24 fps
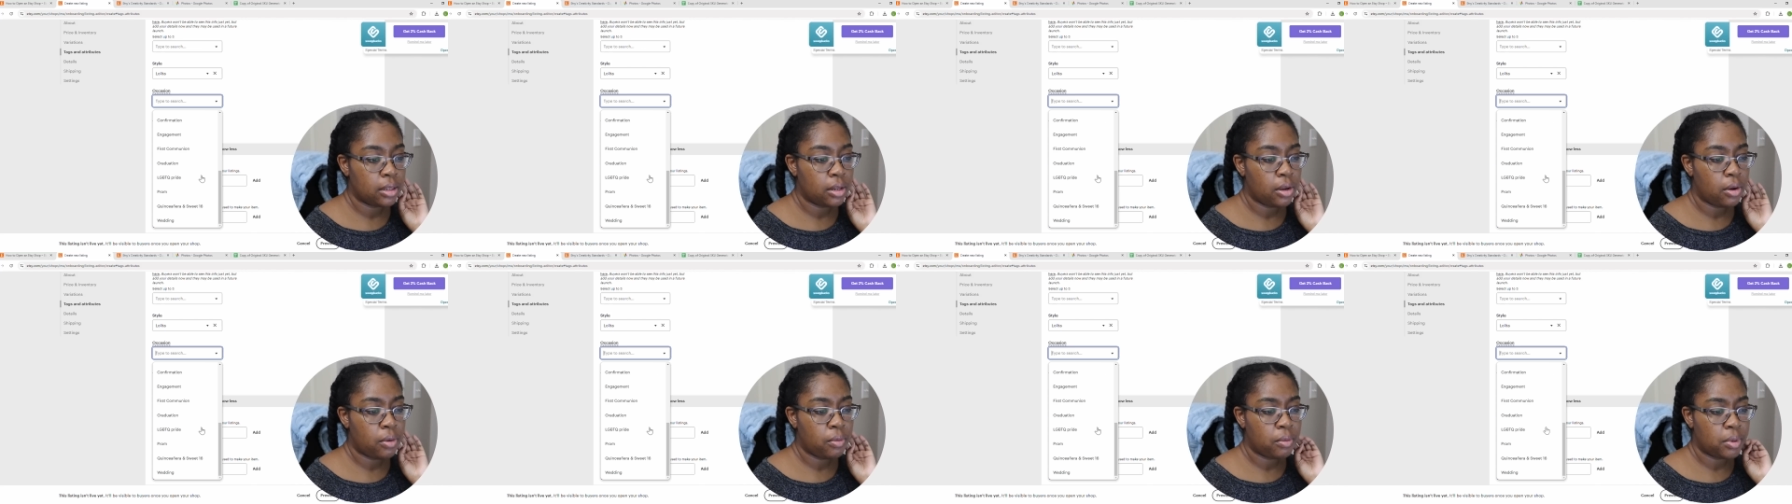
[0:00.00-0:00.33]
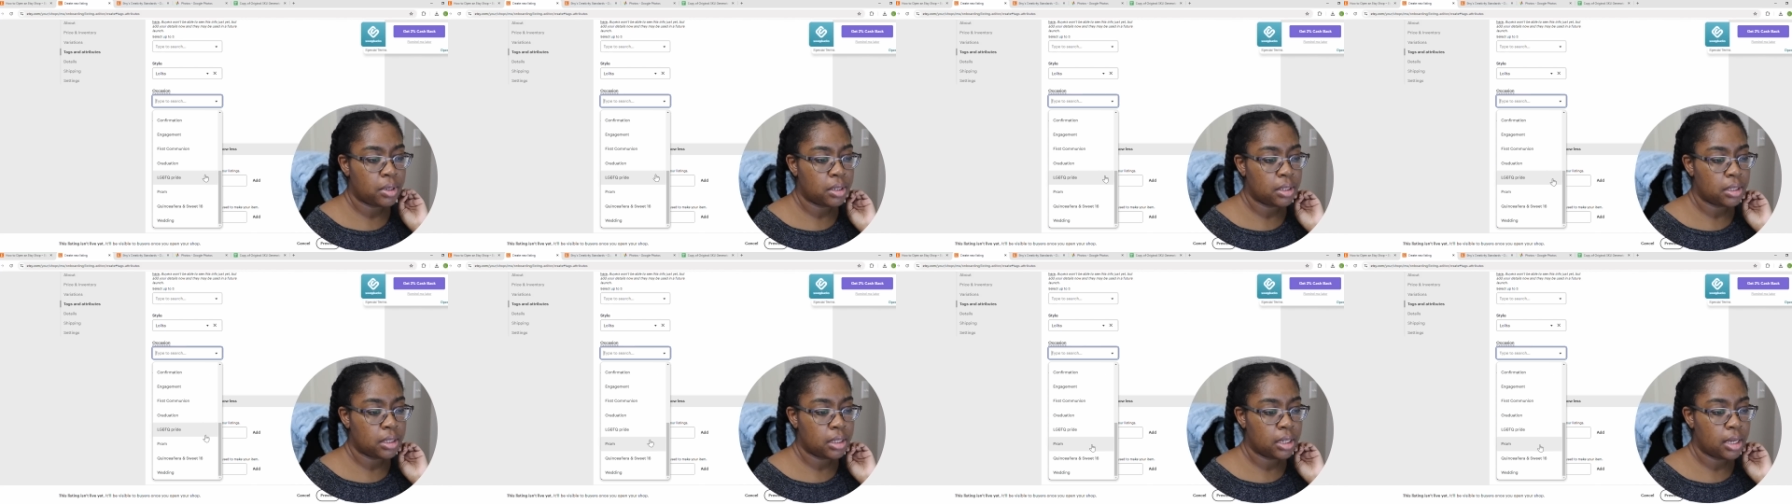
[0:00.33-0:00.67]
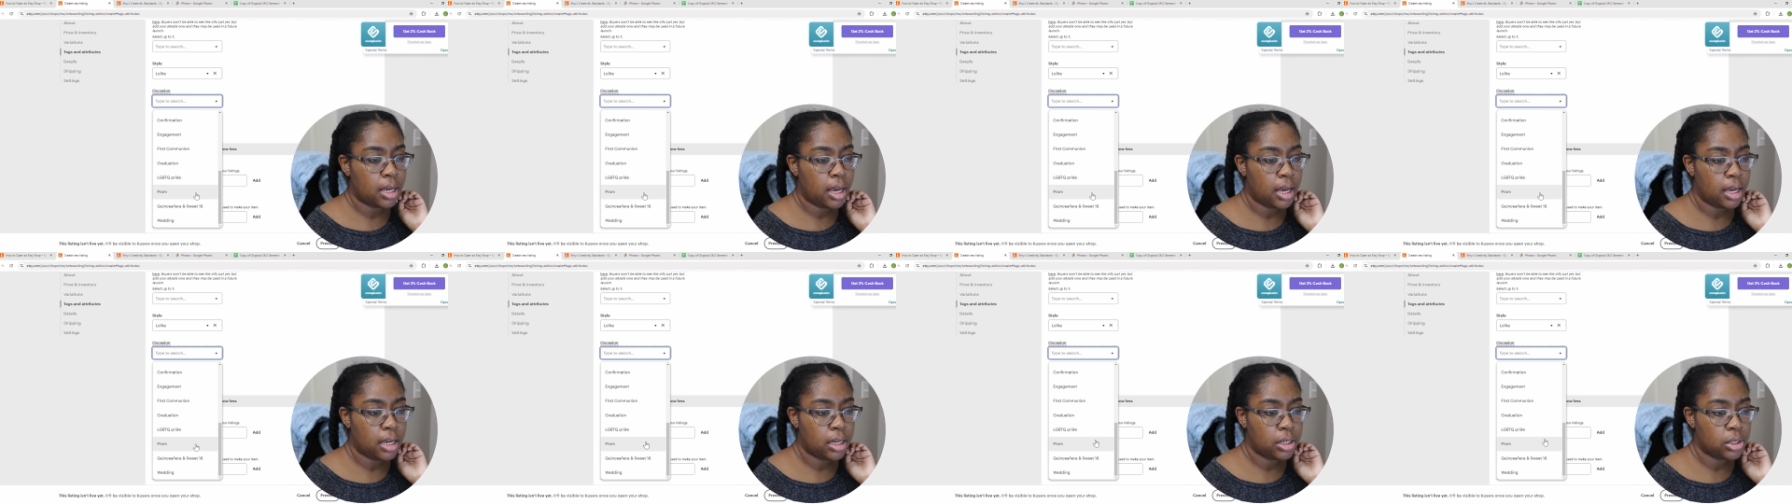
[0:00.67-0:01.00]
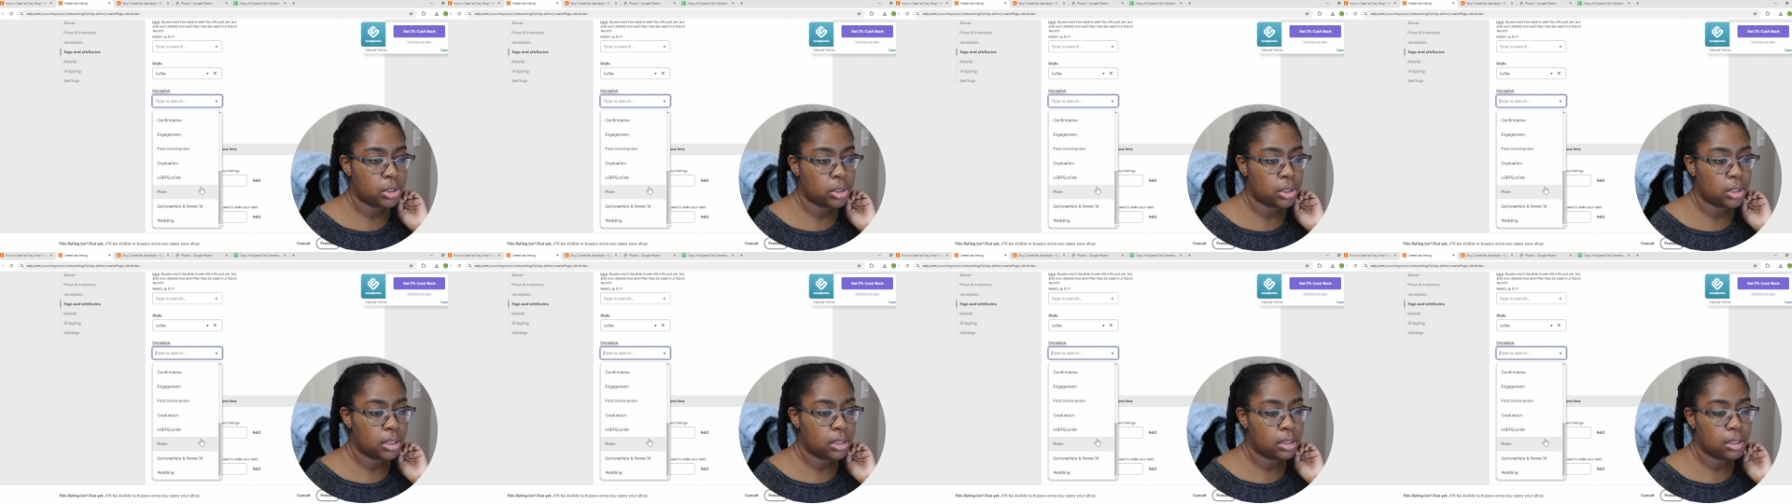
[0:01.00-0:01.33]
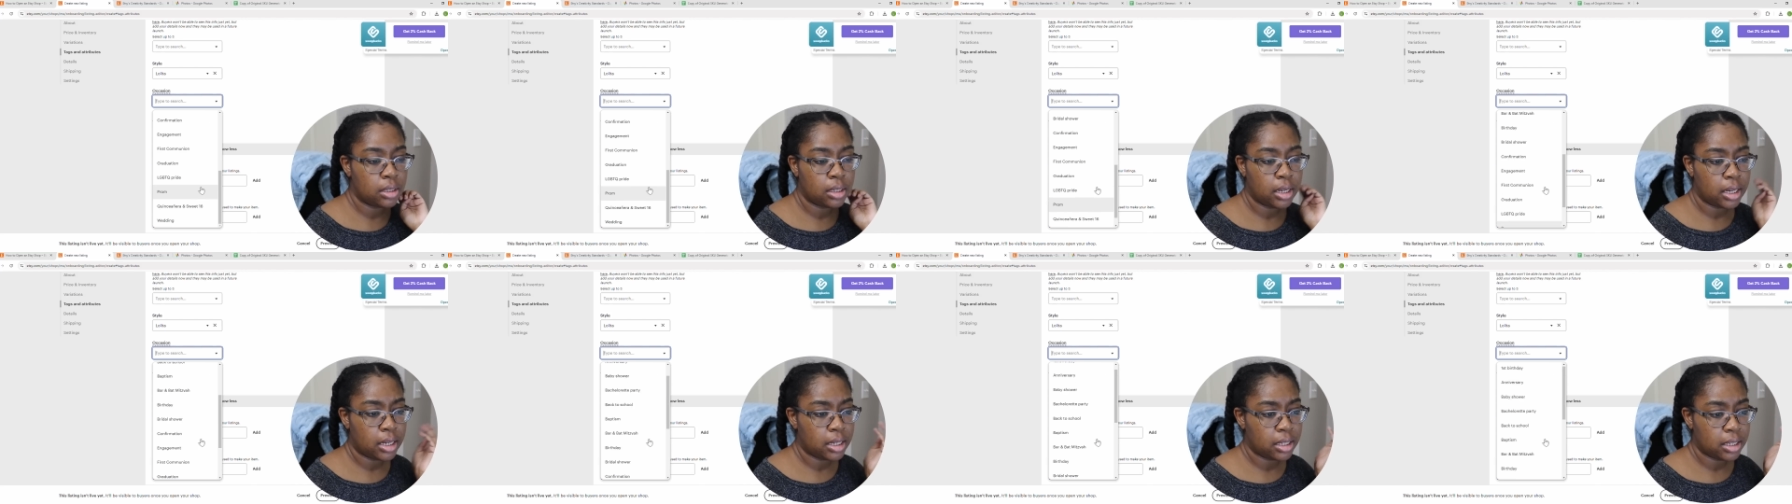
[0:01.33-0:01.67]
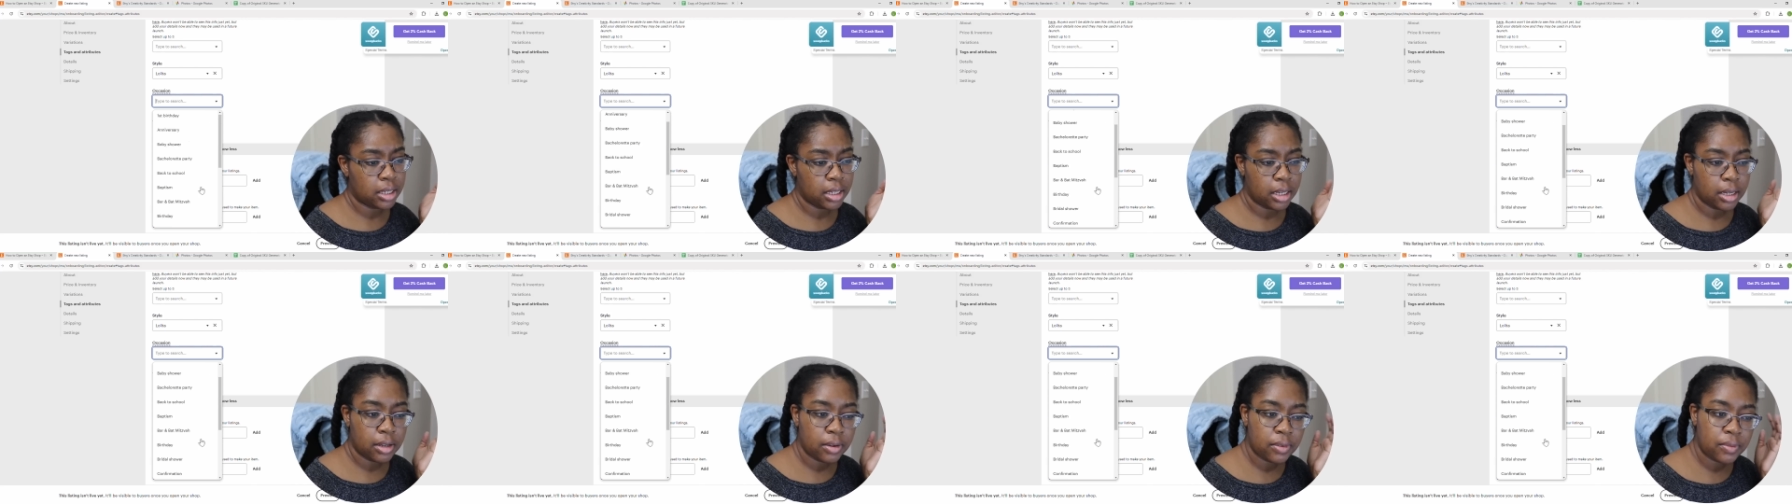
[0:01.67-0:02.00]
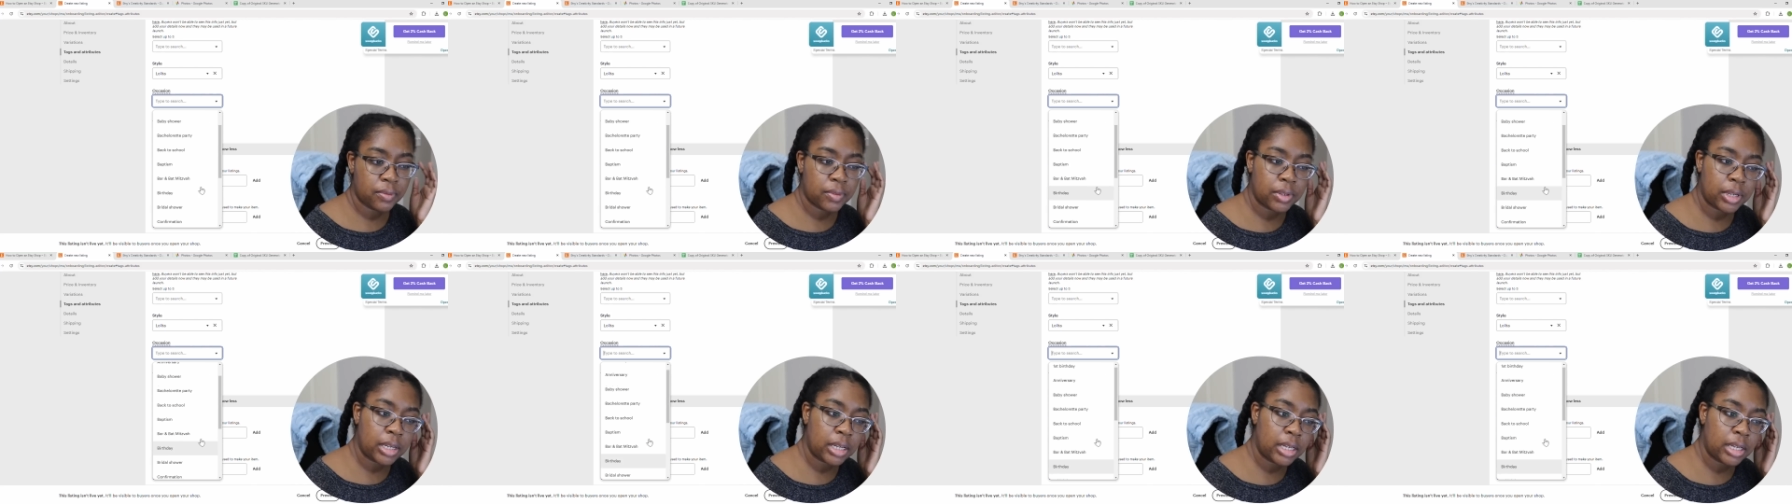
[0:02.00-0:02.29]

No real occasion, like a gift,